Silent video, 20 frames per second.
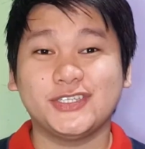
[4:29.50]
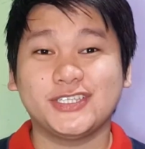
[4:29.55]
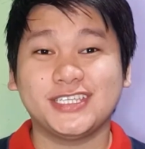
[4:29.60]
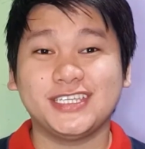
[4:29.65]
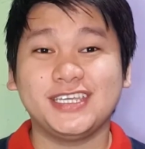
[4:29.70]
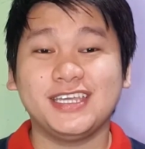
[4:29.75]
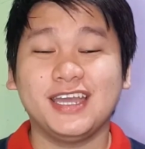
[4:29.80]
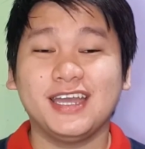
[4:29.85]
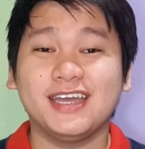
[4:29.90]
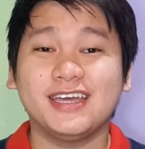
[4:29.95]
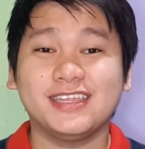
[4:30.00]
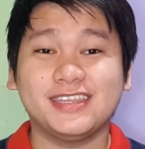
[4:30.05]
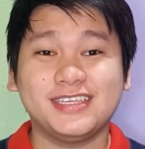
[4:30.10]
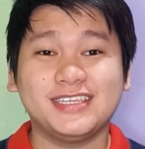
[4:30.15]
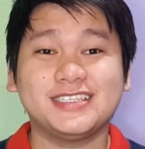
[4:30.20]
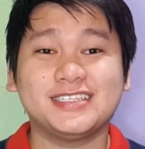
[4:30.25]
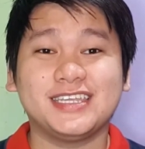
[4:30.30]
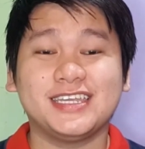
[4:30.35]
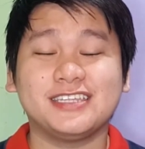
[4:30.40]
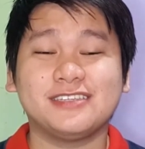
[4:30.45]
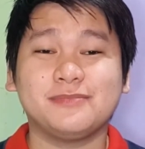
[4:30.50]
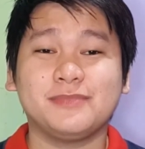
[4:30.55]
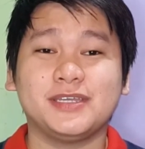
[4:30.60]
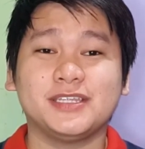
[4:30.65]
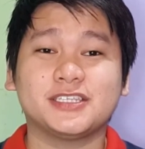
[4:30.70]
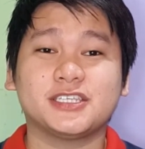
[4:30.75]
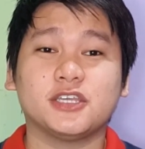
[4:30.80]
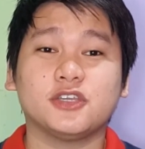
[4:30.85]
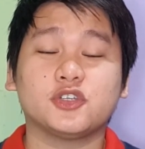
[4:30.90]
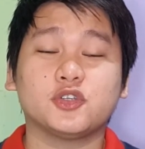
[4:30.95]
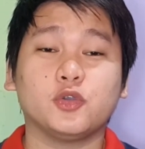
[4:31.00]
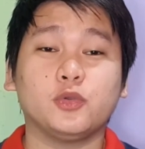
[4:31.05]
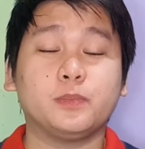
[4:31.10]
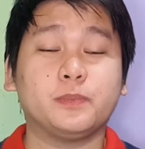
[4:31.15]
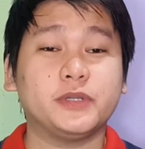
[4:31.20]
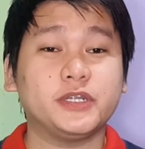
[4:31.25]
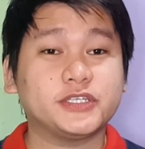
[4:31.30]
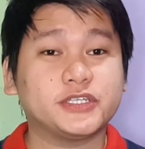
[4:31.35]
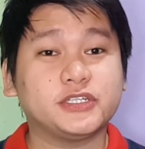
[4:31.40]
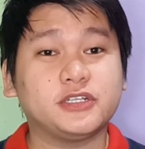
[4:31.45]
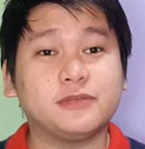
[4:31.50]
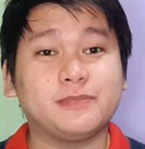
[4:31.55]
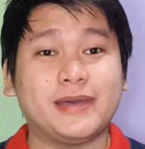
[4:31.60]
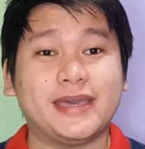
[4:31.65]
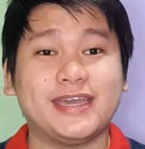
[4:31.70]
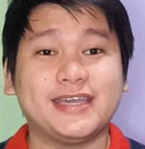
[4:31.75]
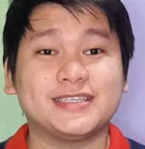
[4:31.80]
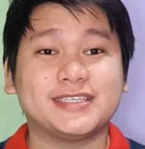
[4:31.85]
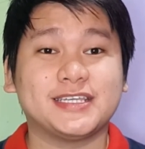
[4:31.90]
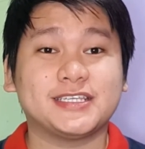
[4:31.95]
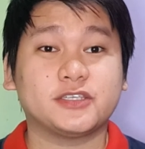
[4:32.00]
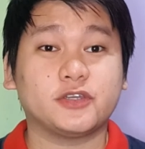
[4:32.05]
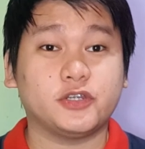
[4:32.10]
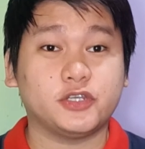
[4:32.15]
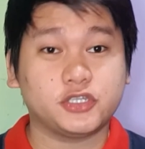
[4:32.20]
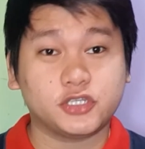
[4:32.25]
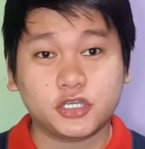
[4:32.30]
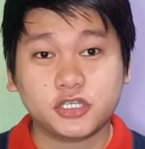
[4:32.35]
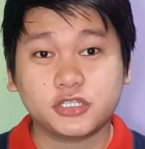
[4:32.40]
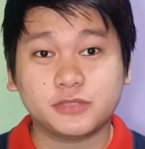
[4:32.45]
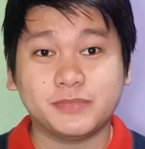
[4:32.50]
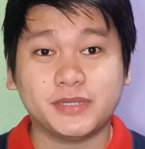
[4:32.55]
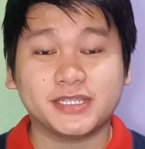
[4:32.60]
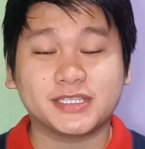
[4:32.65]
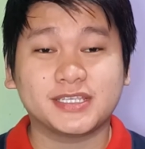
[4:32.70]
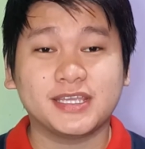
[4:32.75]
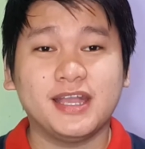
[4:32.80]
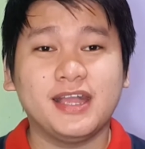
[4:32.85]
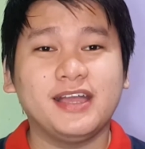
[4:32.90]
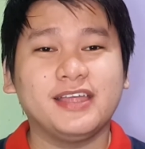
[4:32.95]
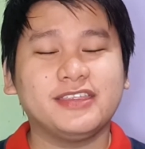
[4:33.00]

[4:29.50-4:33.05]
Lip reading: see, these statements show personal biases or judgments,